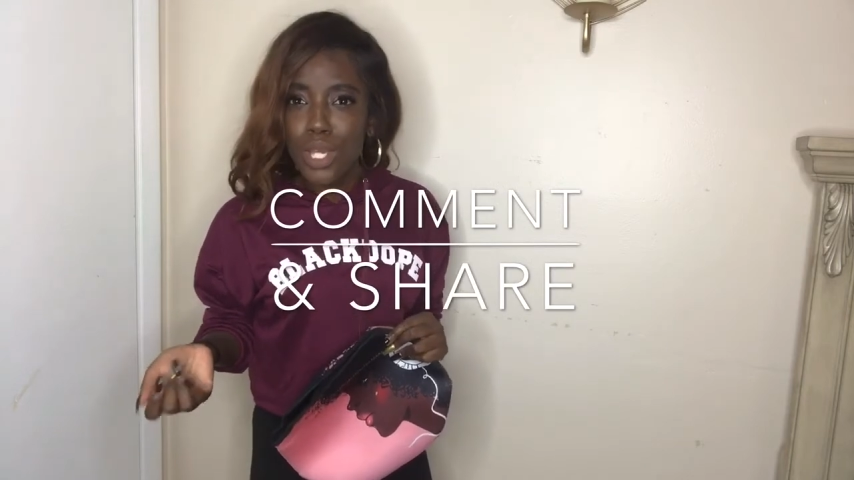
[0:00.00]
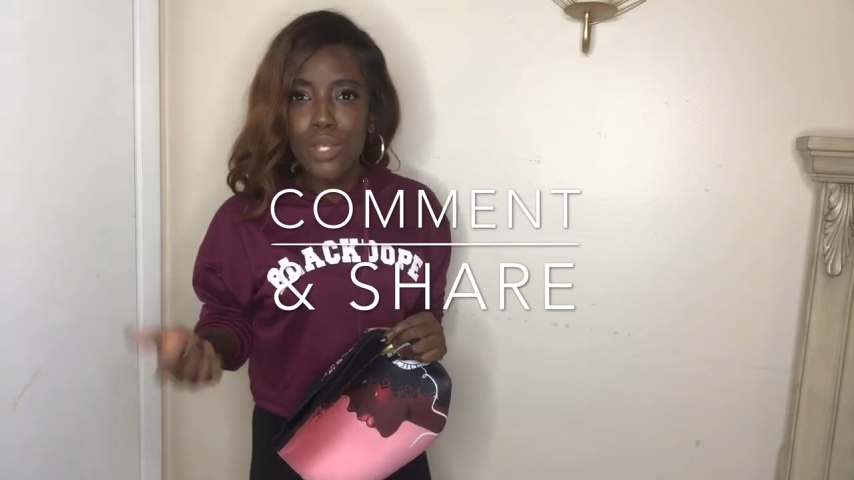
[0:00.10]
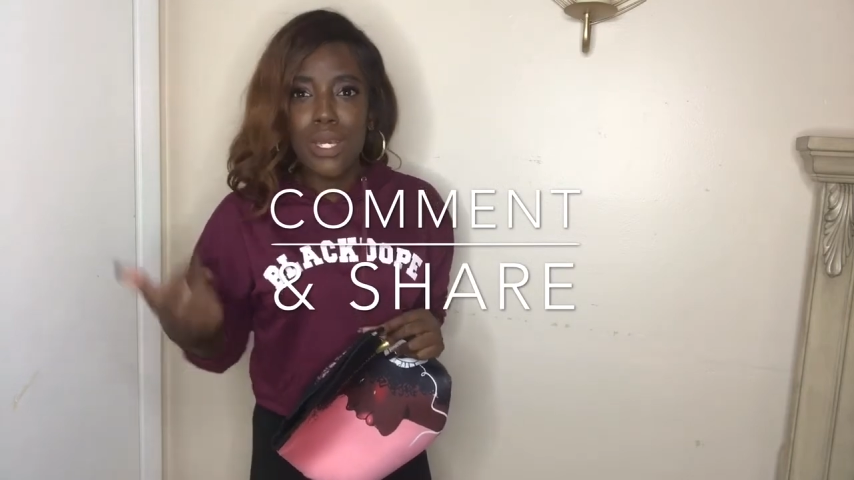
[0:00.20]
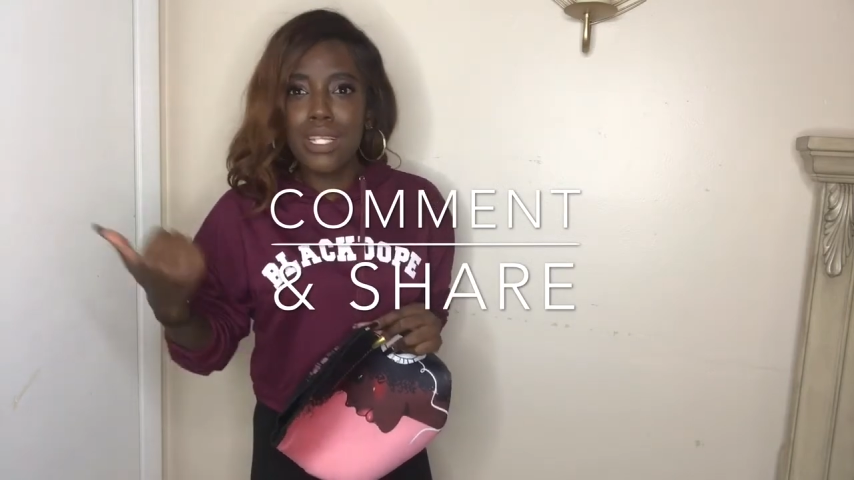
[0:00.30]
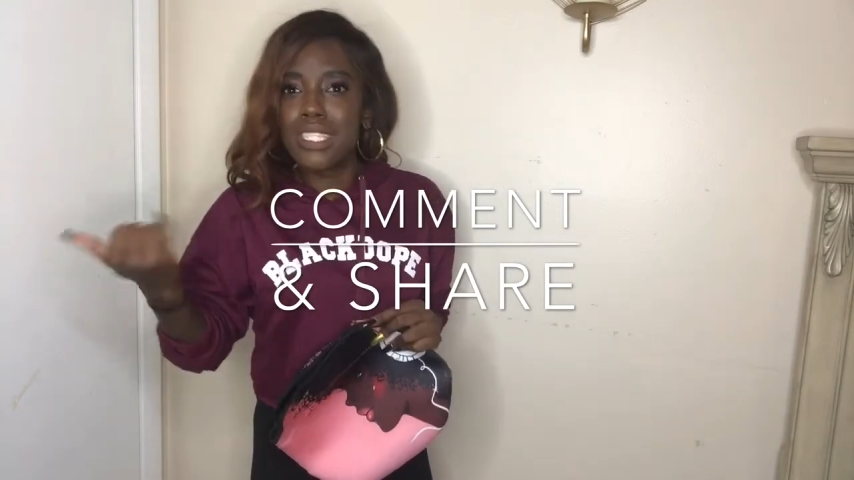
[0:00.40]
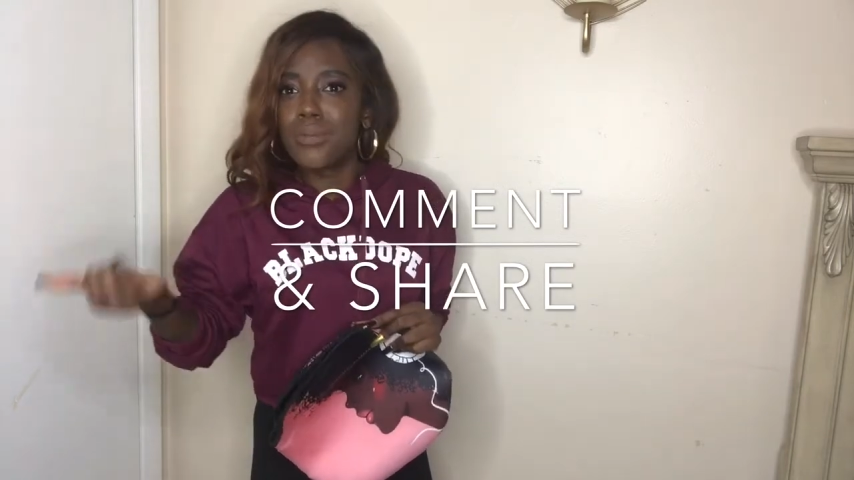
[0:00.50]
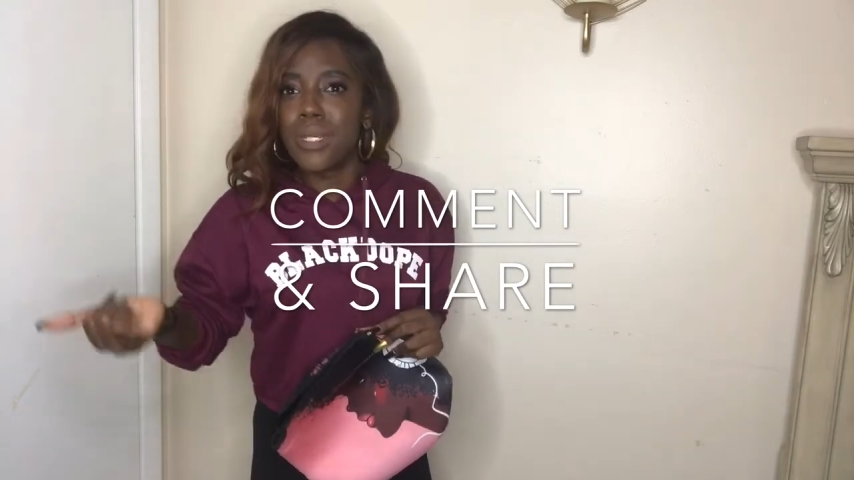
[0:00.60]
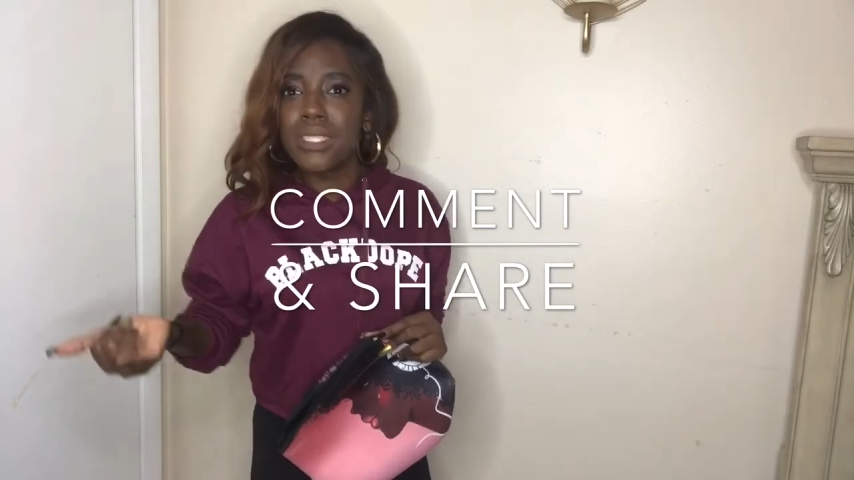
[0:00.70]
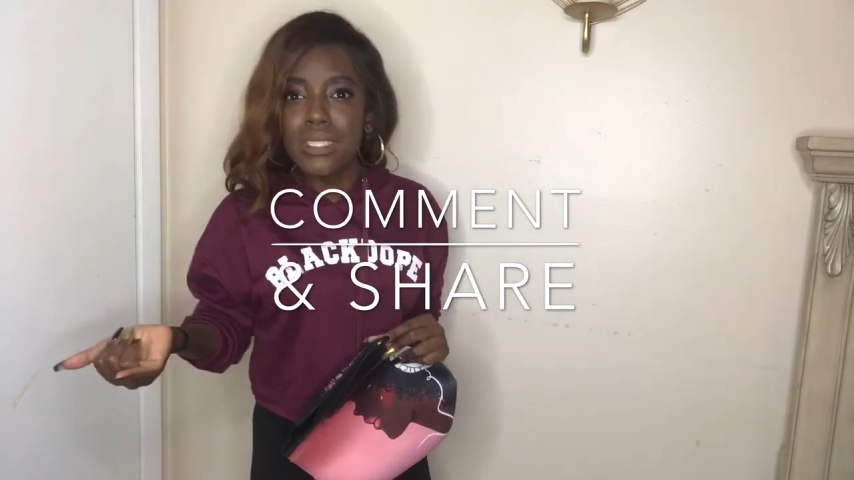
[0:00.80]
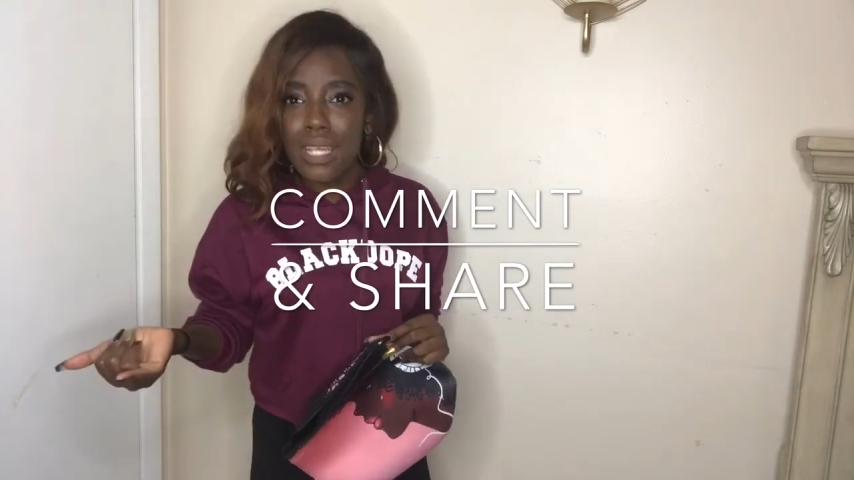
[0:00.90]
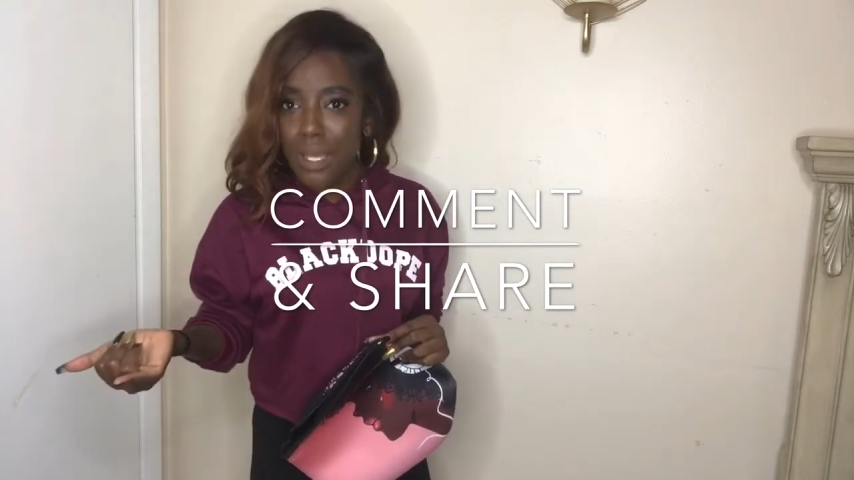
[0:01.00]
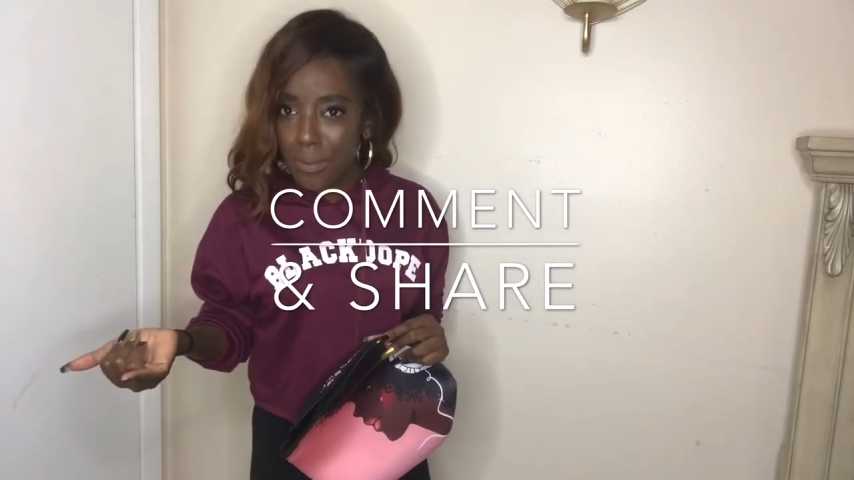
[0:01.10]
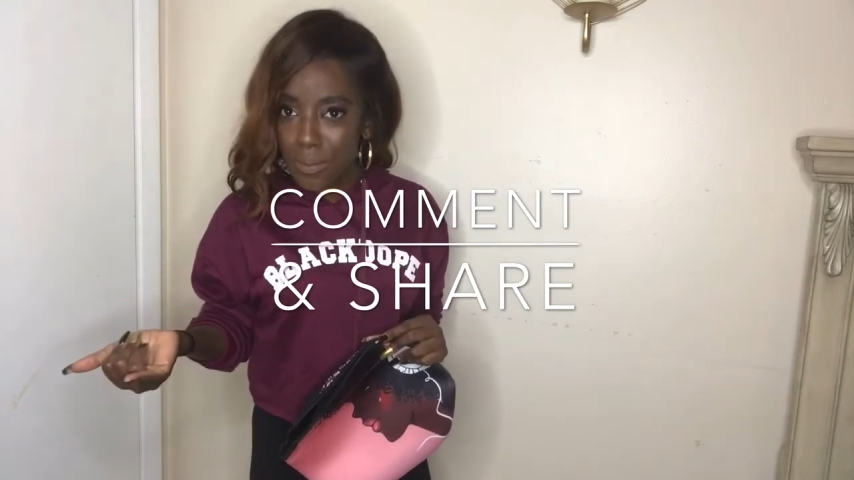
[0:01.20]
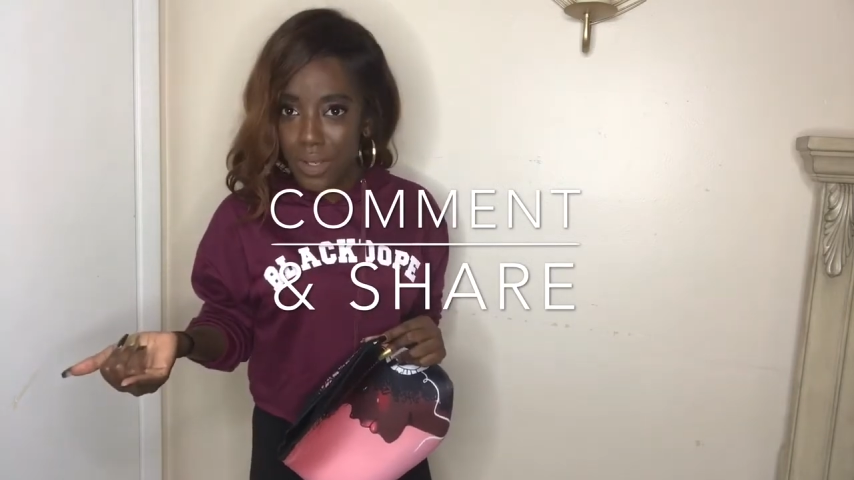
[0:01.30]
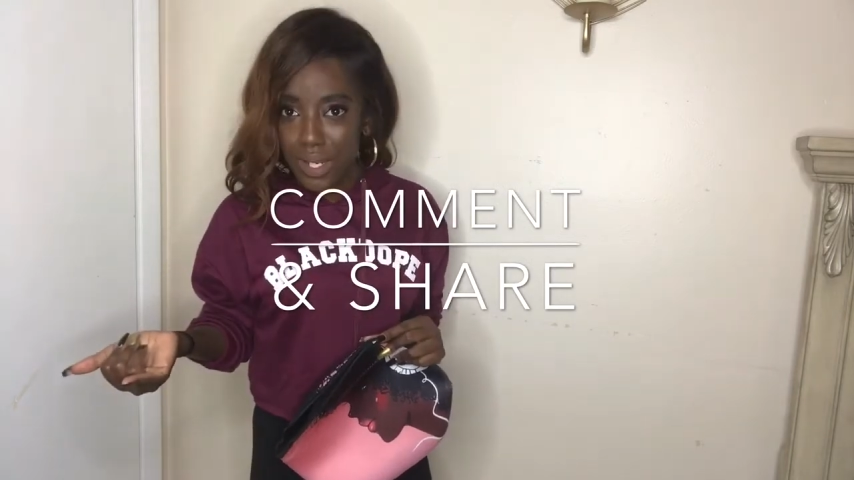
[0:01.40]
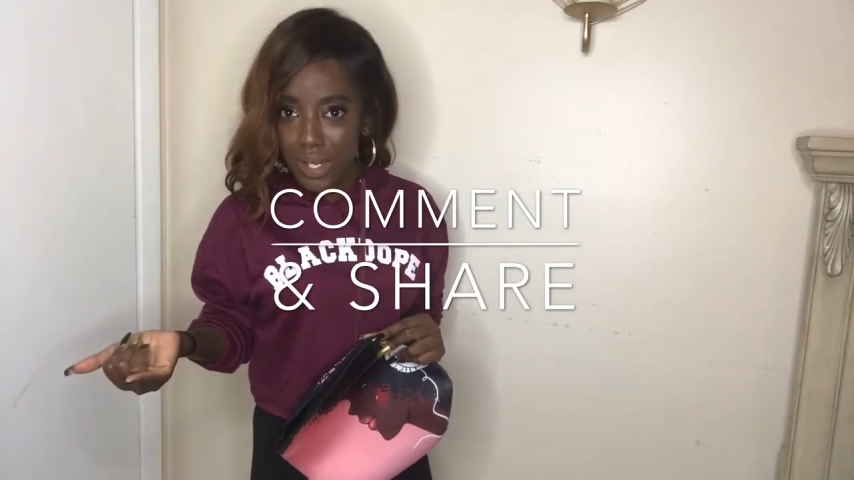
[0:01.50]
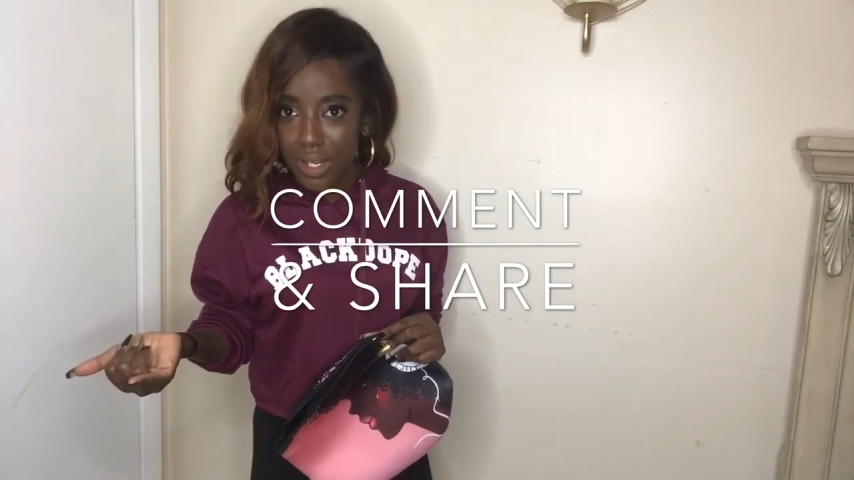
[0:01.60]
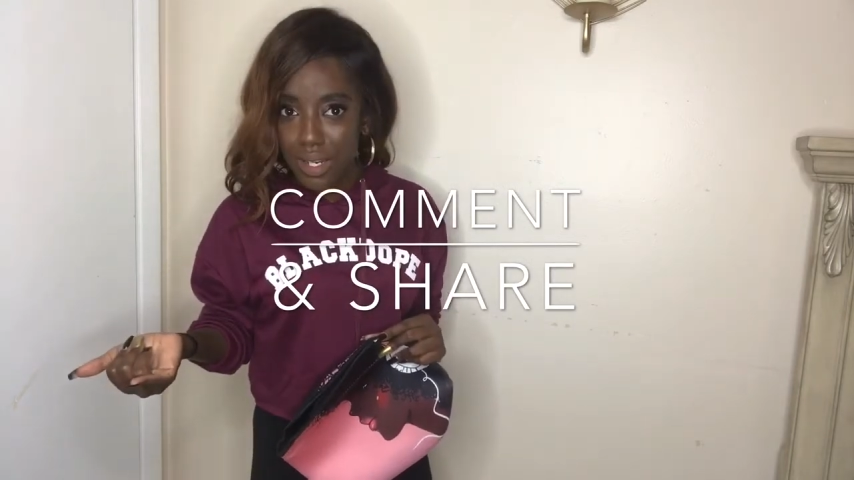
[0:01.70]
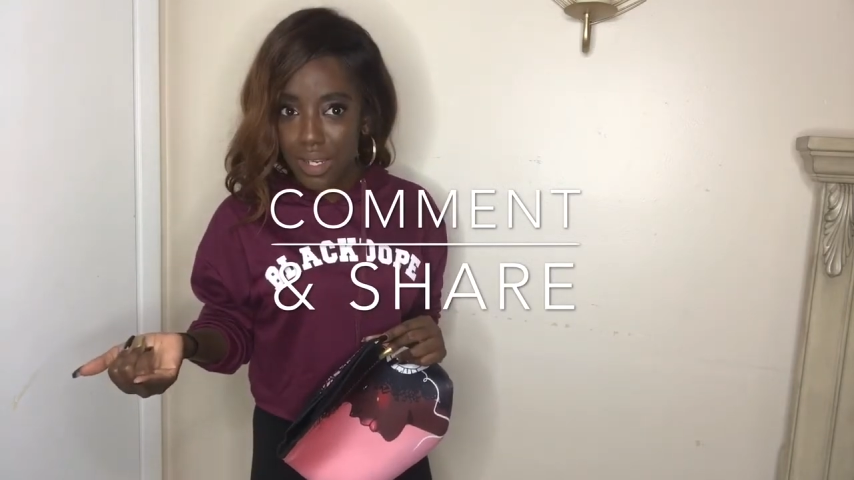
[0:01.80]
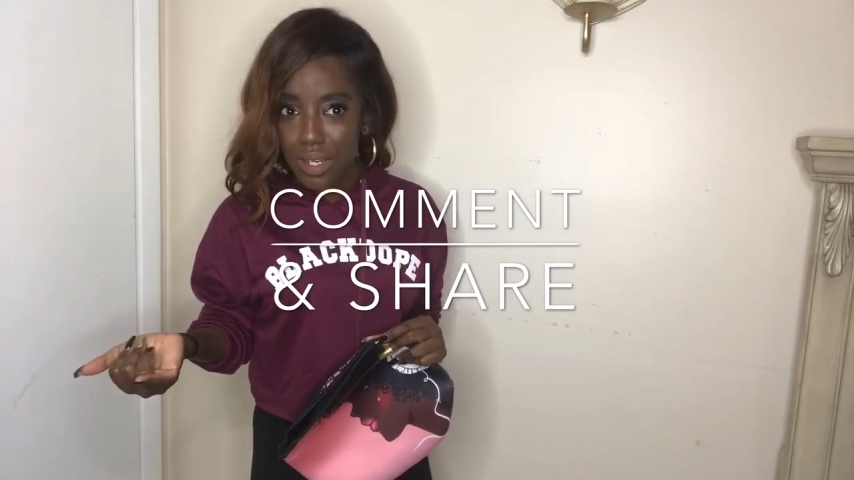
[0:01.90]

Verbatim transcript: You gotta spend time with her.